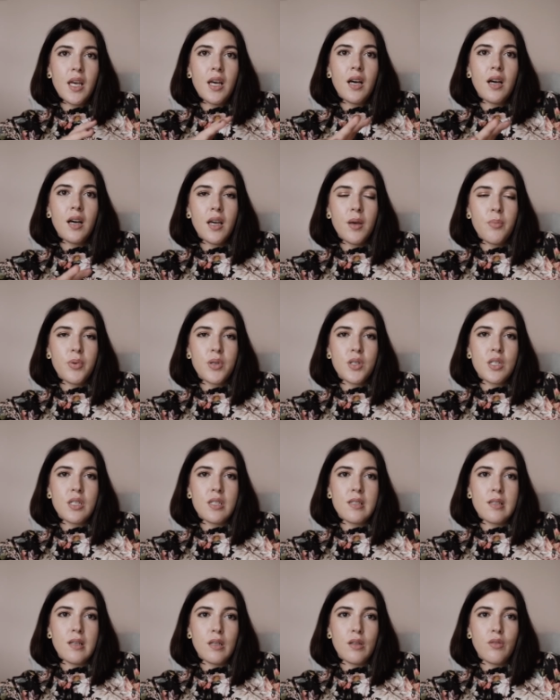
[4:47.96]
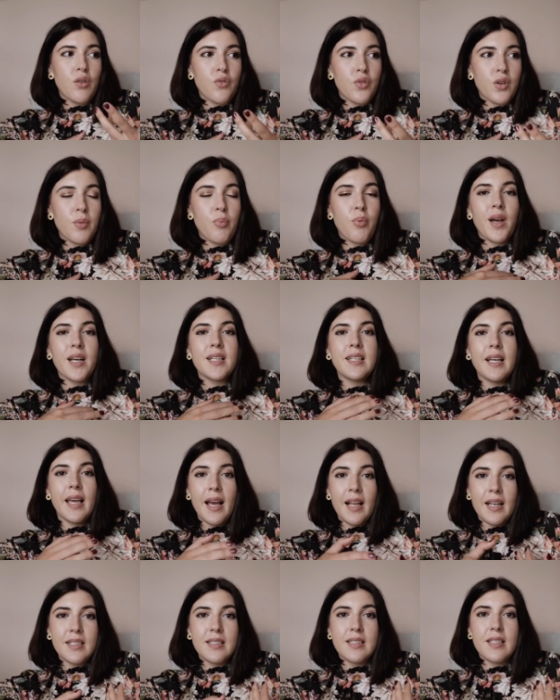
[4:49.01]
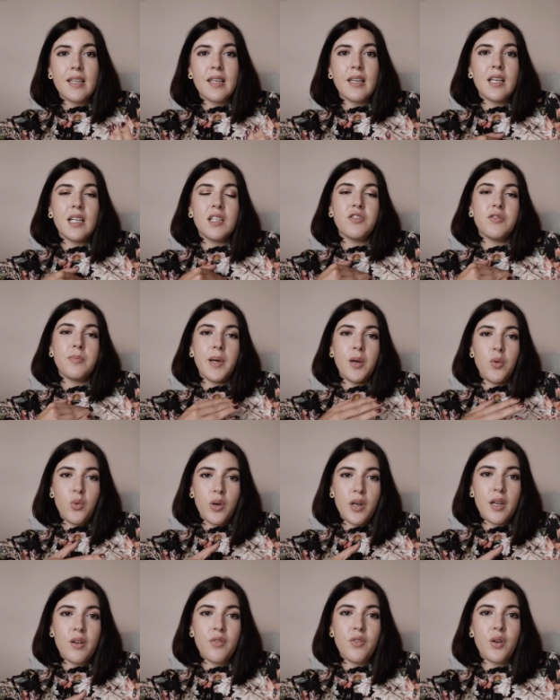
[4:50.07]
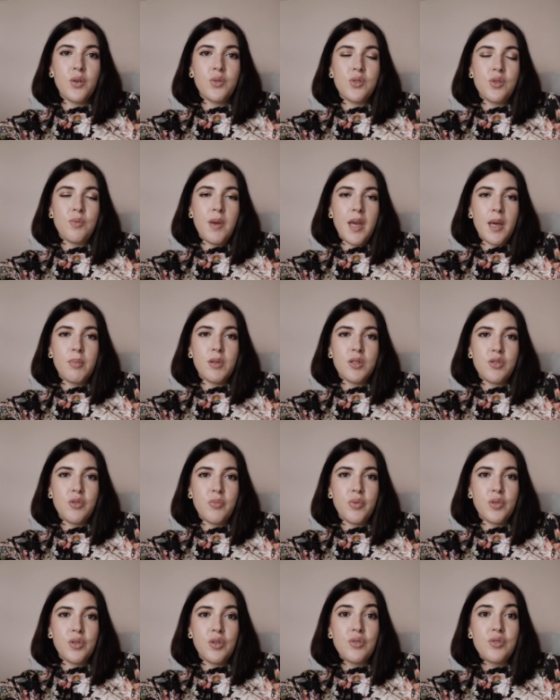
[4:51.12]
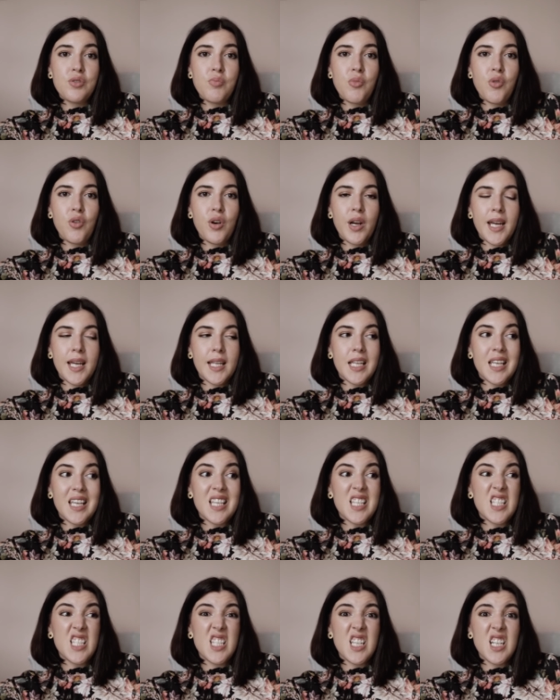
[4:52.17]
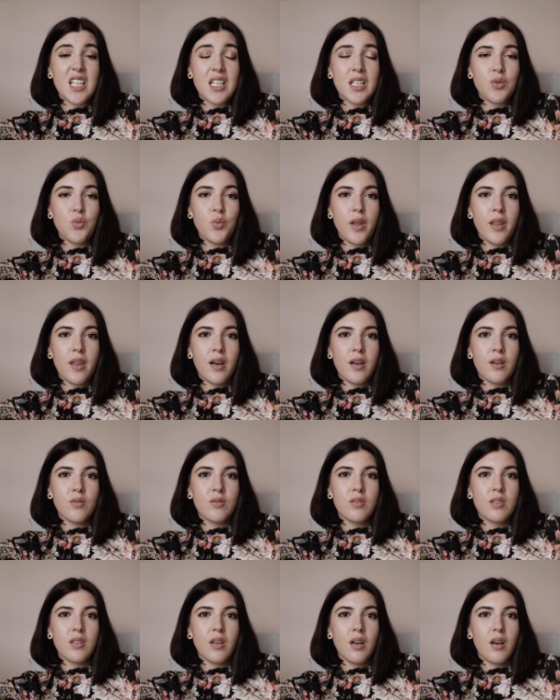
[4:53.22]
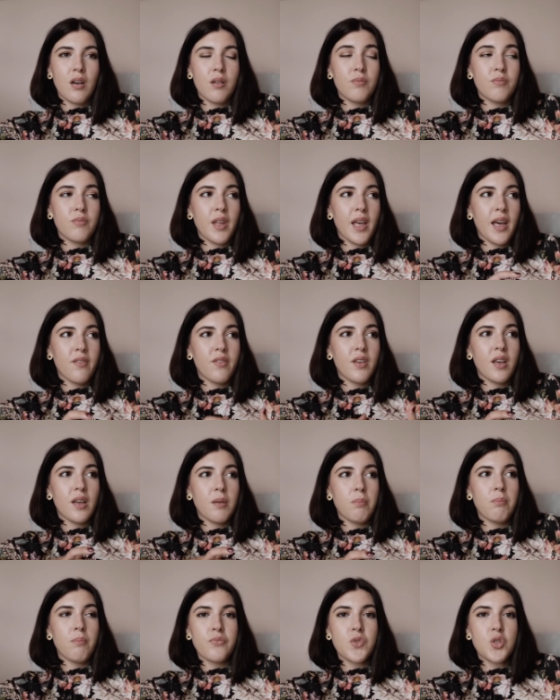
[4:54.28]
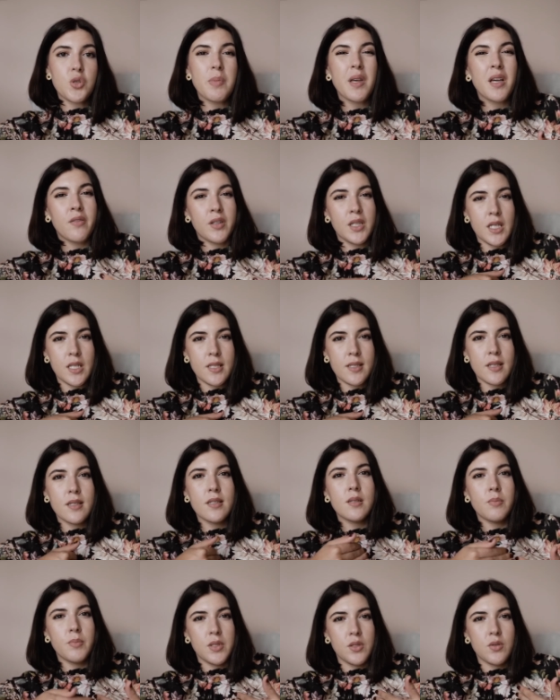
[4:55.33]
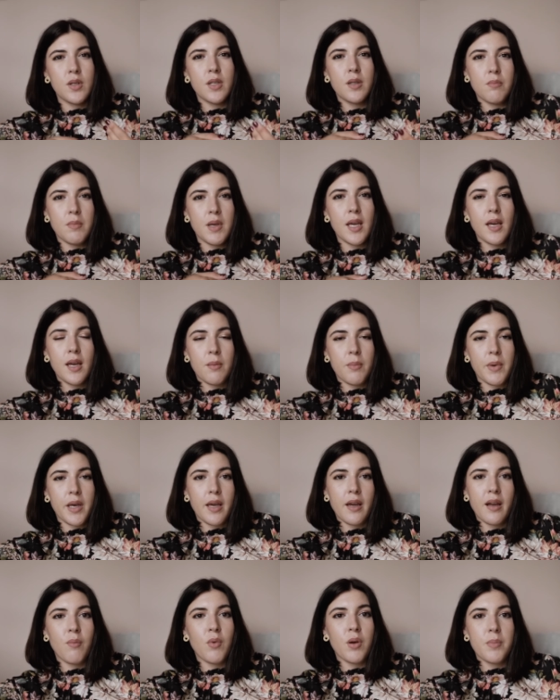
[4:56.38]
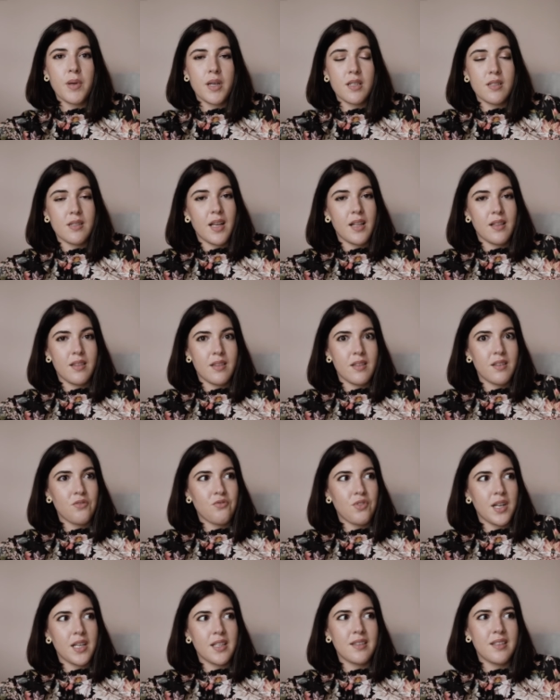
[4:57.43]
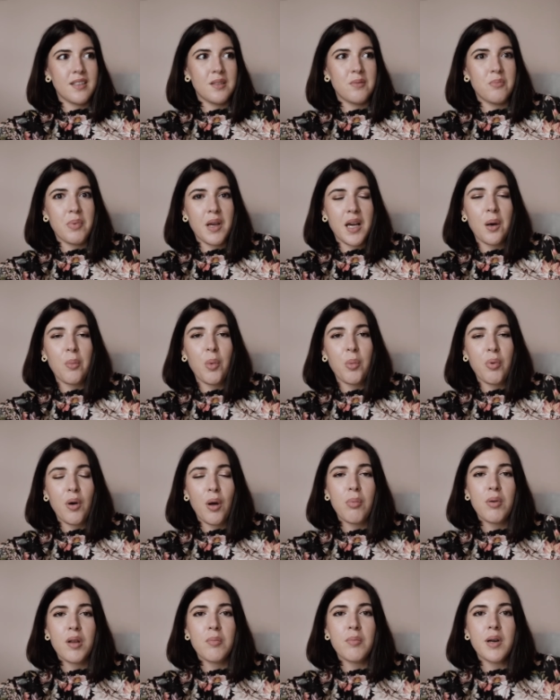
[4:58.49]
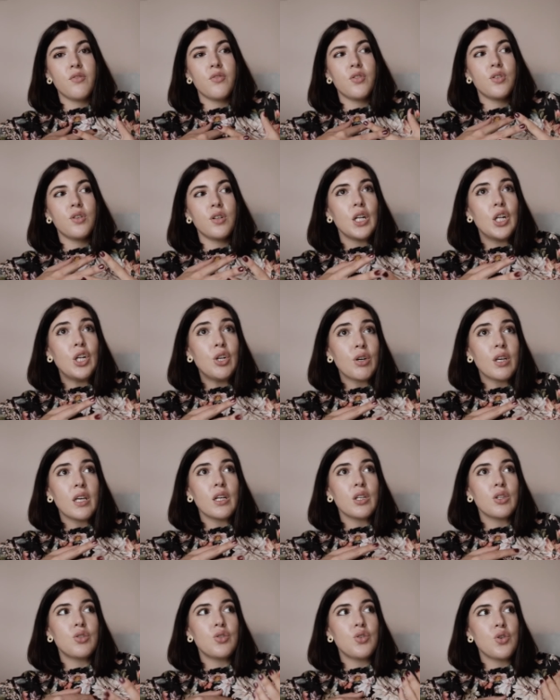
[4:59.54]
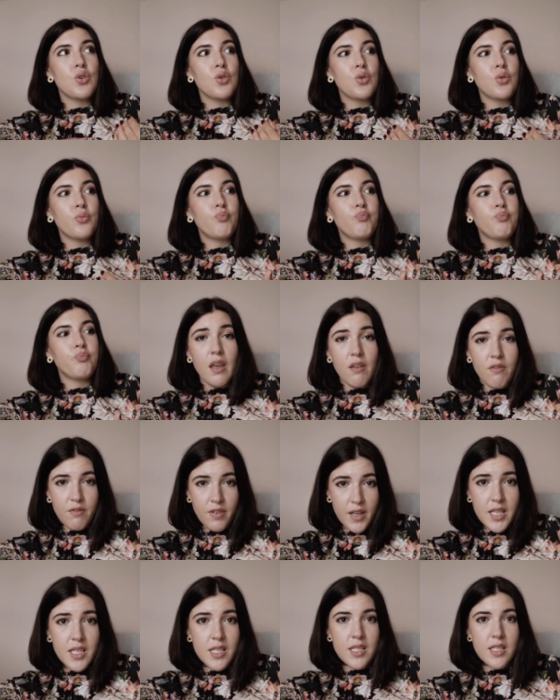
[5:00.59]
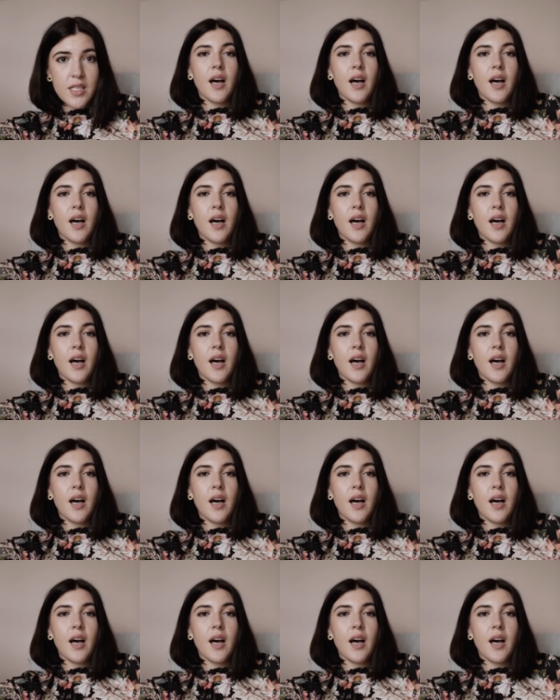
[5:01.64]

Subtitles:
I purchased it for the practicality of my workflow, to be able to produce more and easier without having too big of a distance between me and my camera, because that really did become a problem. If you're looking to invest,